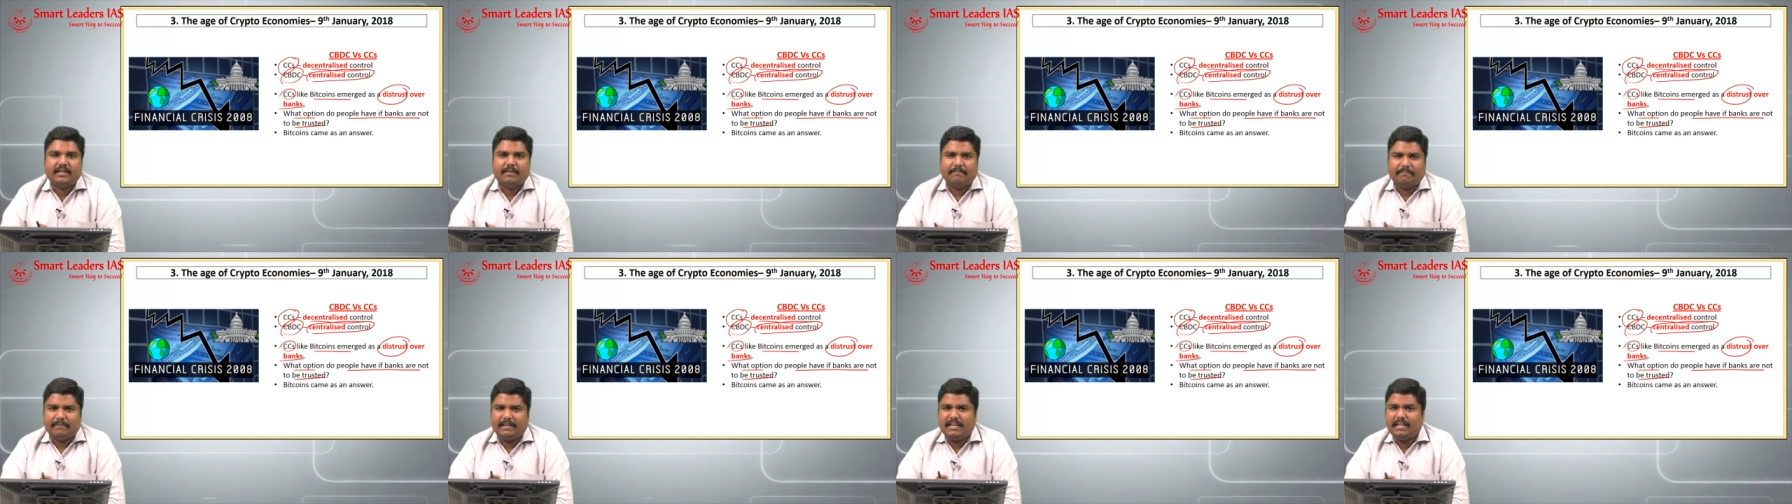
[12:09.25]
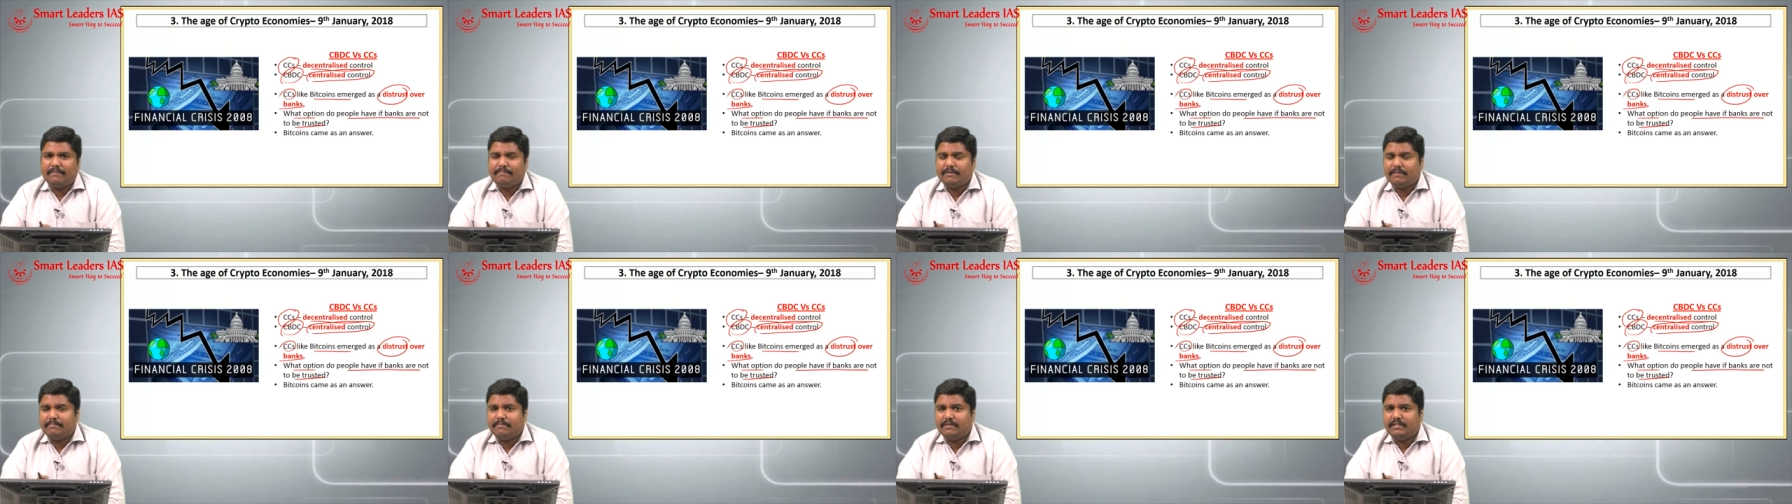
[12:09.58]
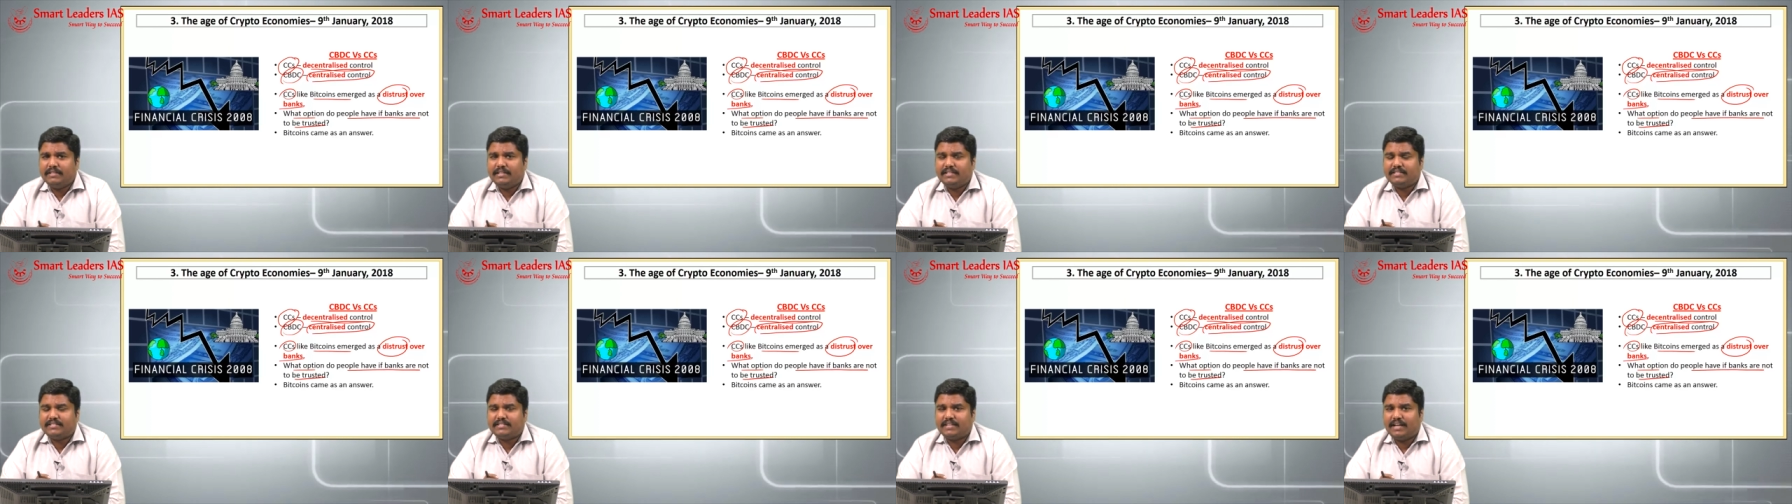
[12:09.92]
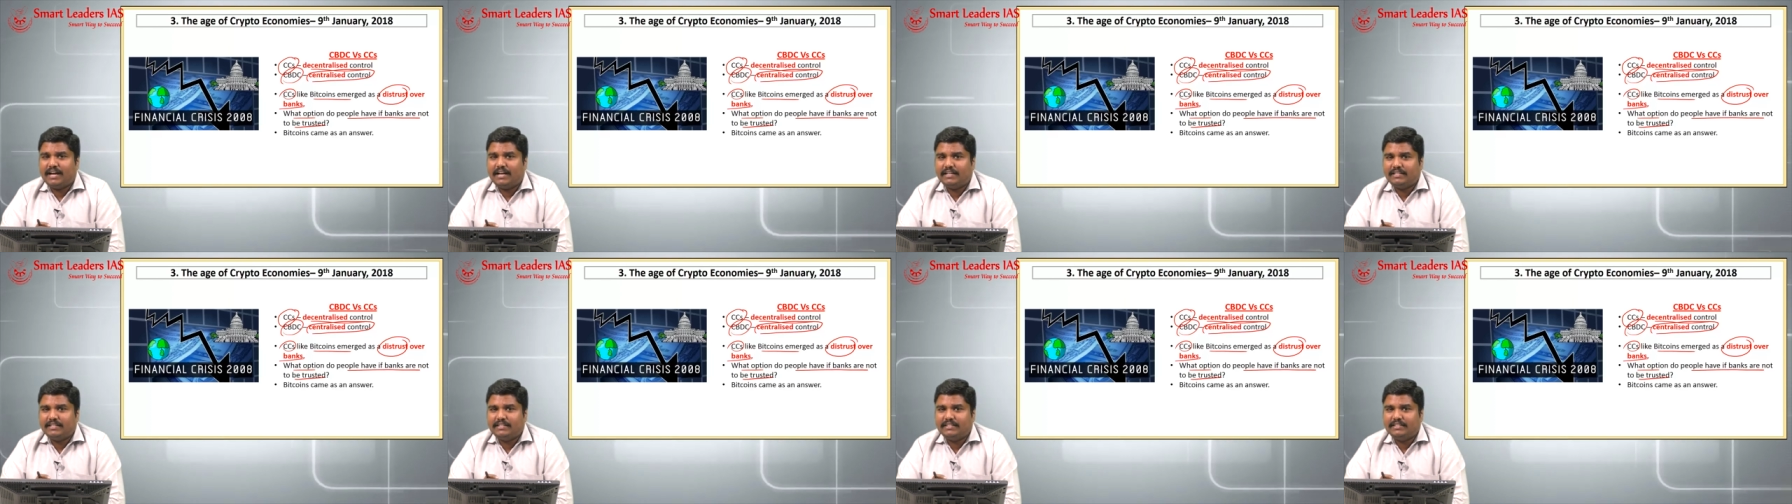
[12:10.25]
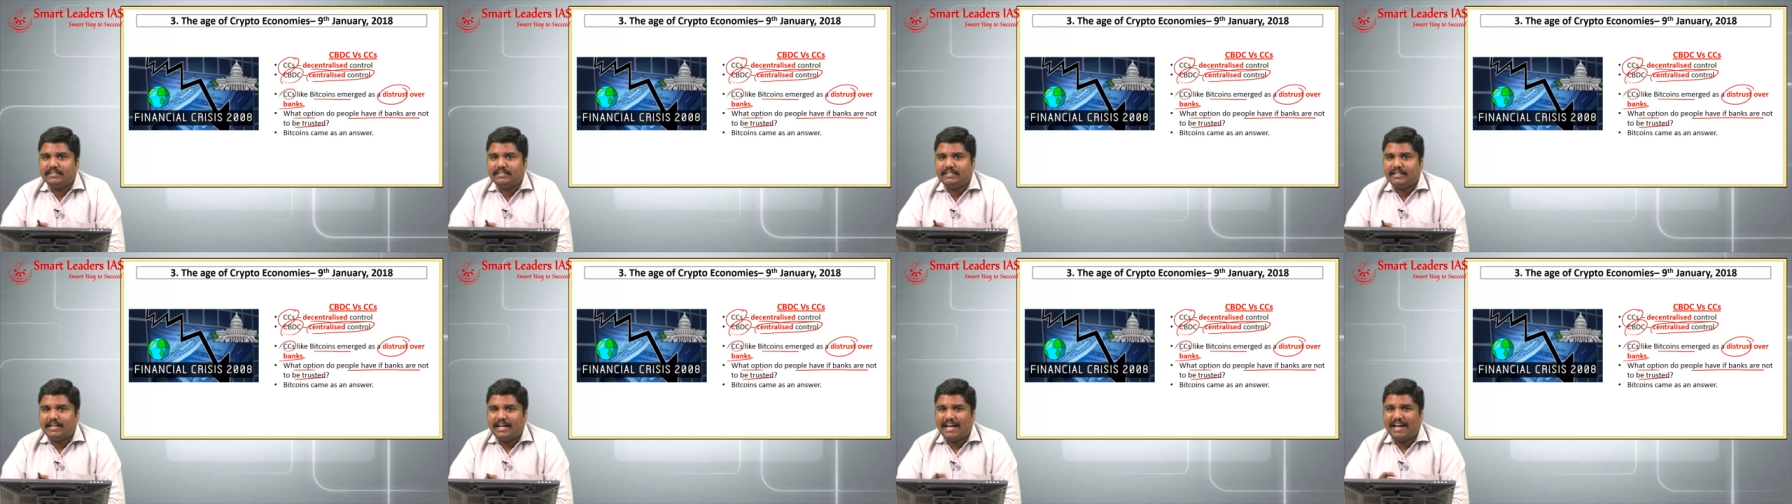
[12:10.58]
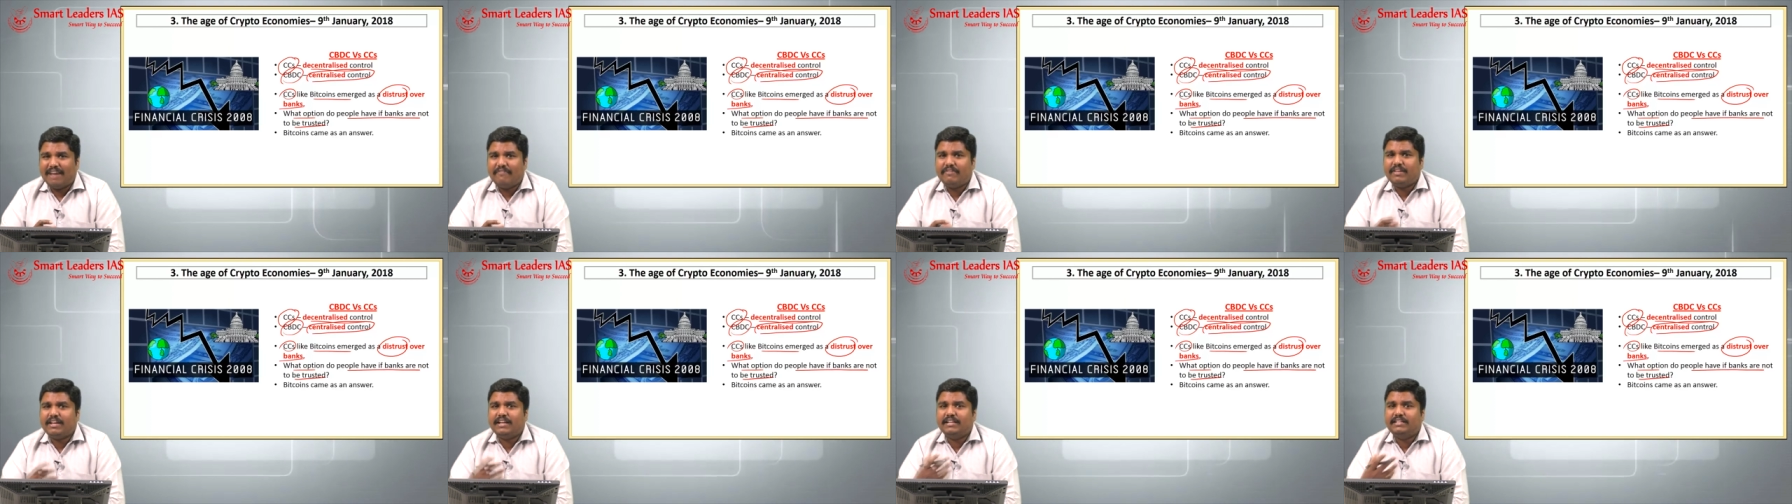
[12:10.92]
many people they started
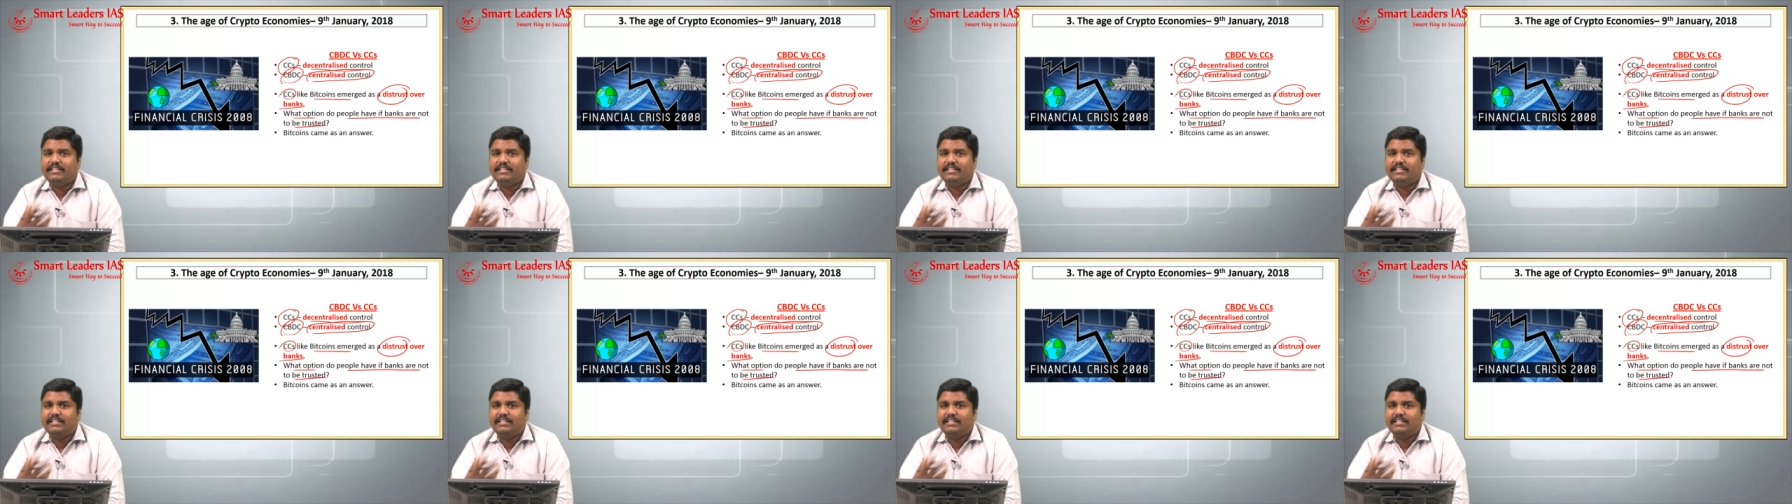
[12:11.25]
having a